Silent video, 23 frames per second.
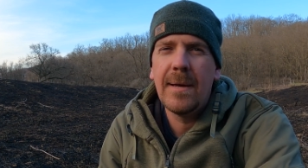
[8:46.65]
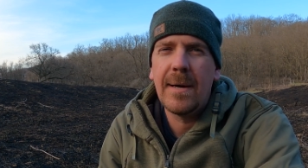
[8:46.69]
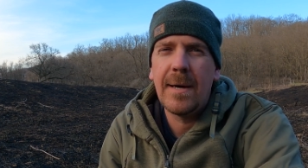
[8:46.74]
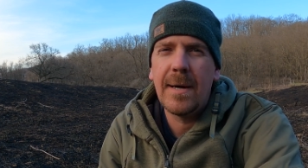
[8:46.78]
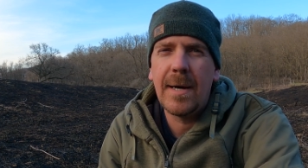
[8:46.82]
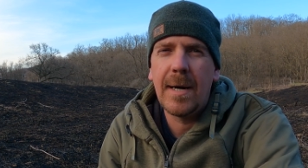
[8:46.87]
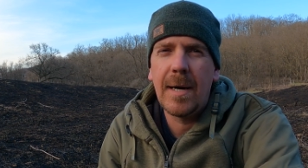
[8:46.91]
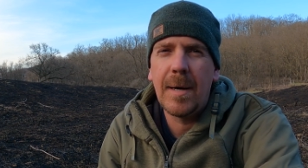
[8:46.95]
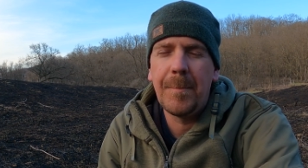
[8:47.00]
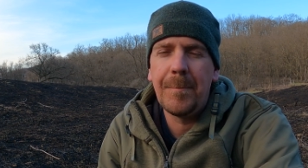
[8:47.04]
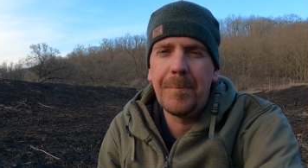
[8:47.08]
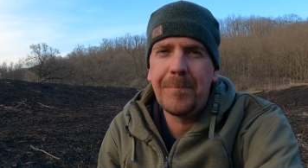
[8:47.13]

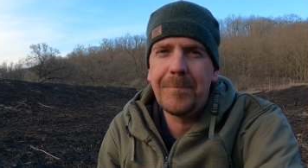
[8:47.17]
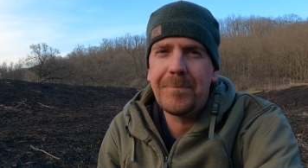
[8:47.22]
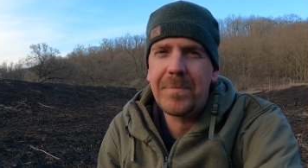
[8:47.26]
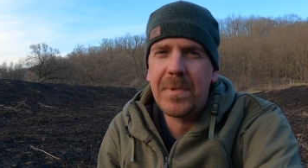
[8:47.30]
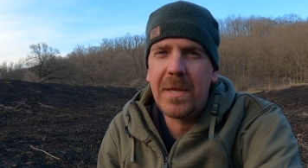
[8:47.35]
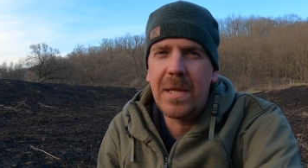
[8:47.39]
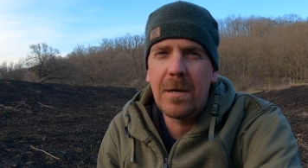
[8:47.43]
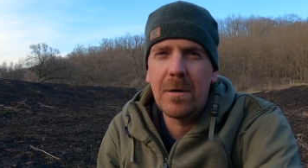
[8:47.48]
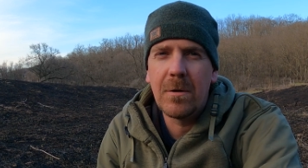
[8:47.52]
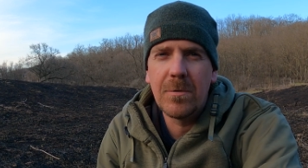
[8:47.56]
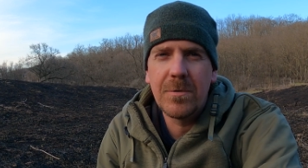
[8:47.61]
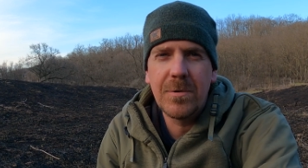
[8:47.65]
Um,
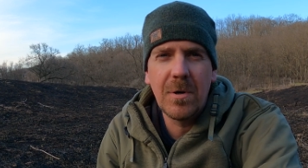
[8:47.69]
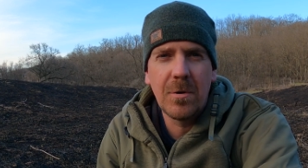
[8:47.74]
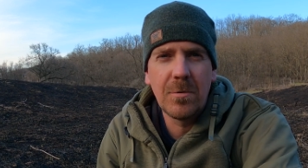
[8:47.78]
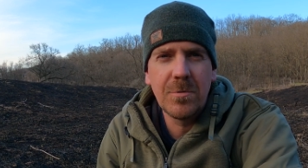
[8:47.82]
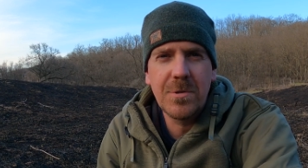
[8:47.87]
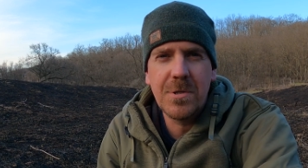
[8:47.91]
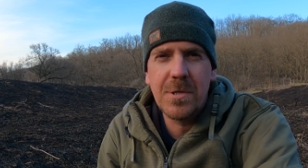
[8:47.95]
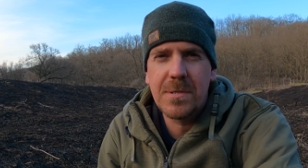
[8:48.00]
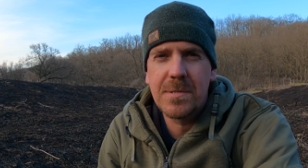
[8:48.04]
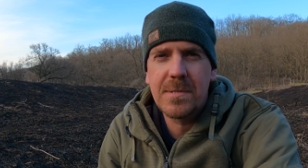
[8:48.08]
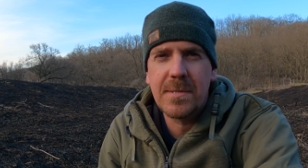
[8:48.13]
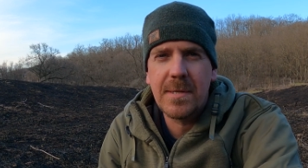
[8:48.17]
you know, don't
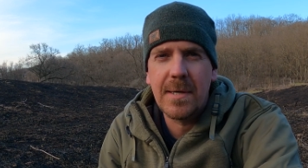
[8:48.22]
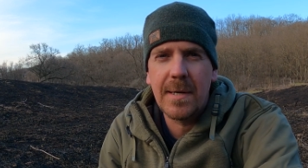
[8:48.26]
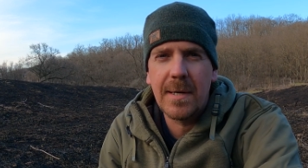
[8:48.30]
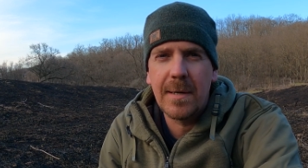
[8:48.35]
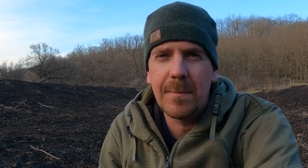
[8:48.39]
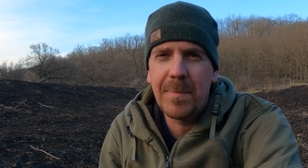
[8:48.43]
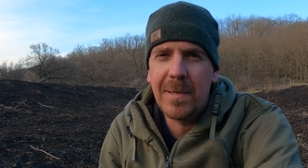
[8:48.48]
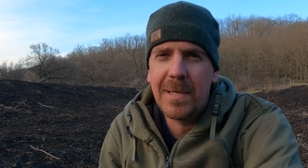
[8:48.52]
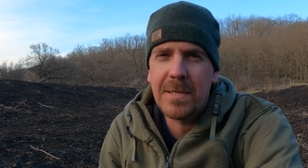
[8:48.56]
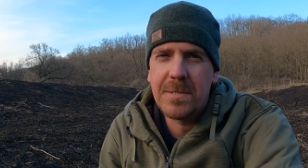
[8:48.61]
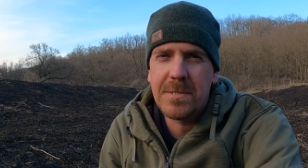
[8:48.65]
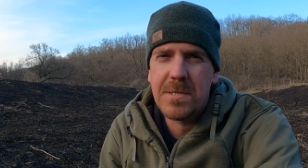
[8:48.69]
just
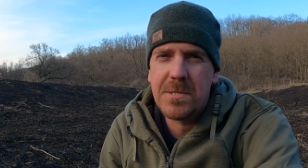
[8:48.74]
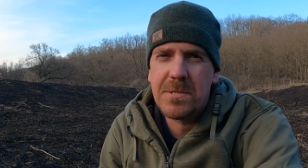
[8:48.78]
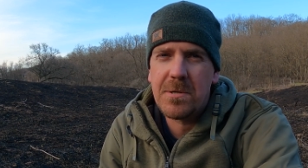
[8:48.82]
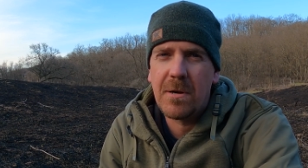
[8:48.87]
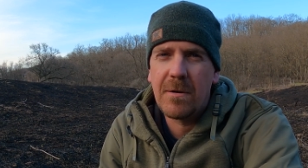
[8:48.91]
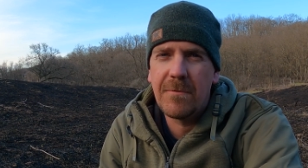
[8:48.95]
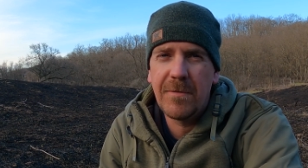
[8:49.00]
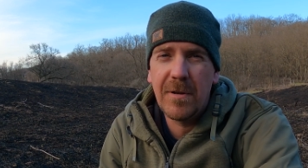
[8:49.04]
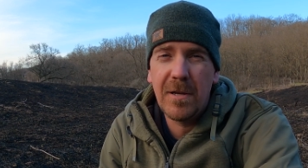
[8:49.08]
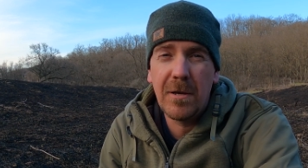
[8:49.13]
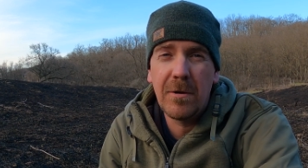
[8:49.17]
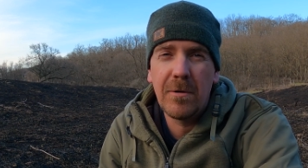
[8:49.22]
uh, because you
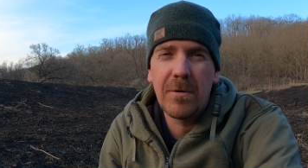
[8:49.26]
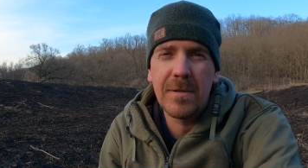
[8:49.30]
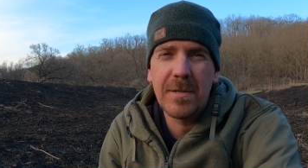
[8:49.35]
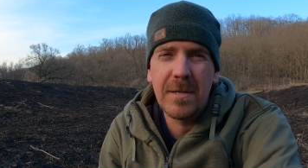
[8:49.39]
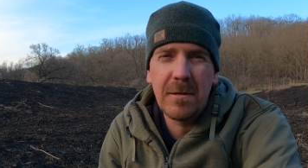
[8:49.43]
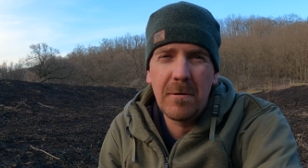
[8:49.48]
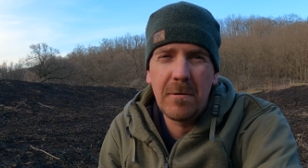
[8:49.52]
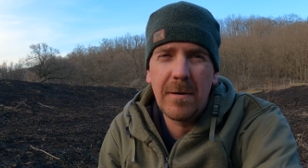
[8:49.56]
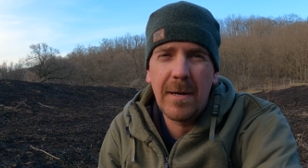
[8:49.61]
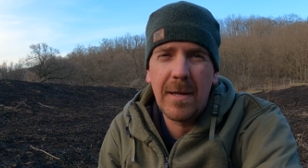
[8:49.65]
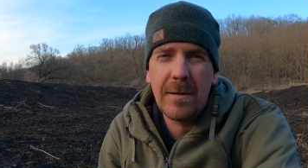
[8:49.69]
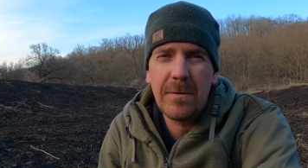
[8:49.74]
saw a video on the
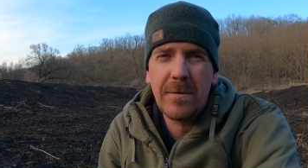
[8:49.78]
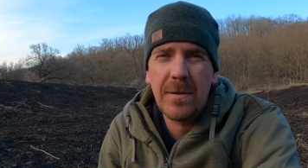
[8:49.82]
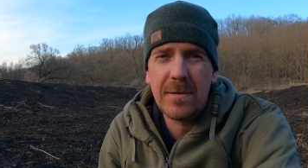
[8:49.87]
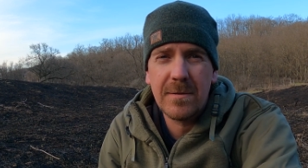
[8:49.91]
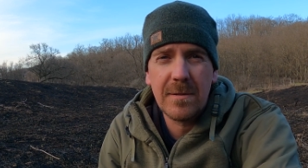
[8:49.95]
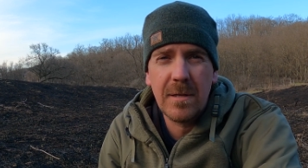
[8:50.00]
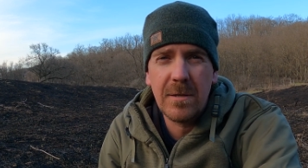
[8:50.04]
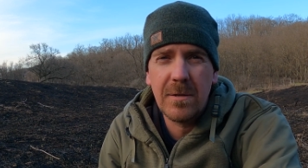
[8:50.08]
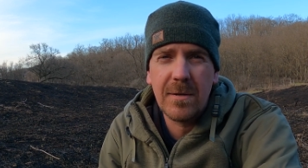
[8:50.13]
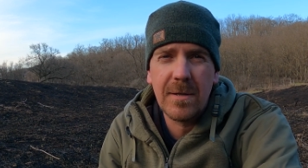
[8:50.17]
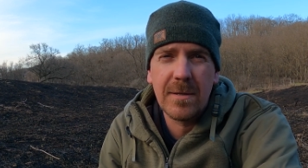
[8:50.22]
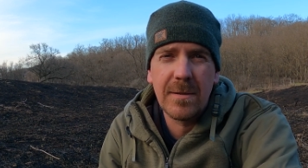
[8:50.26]
internet think
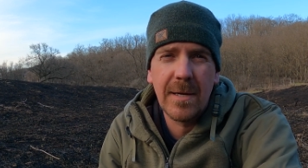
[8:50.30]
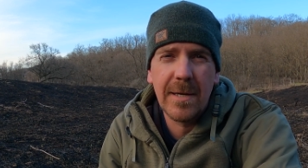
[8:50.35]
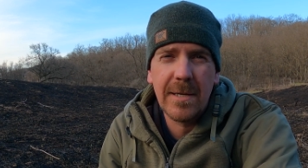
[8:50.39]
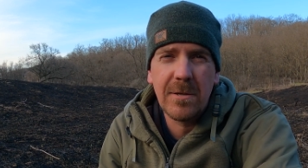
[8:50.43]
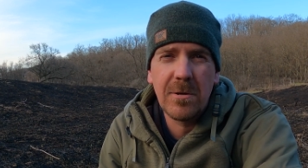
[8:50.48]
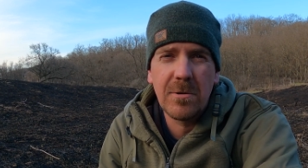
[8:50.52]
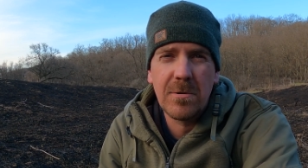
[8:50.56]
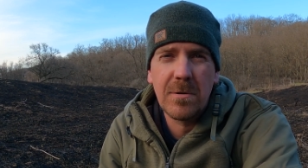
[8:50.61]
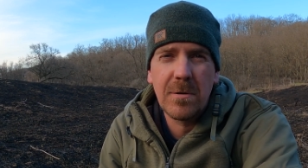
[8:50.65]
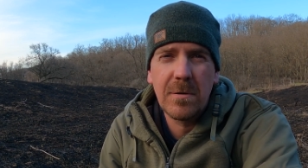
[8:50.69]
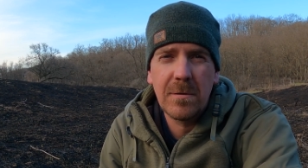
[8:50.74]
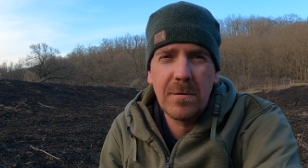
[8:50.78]
that you can light your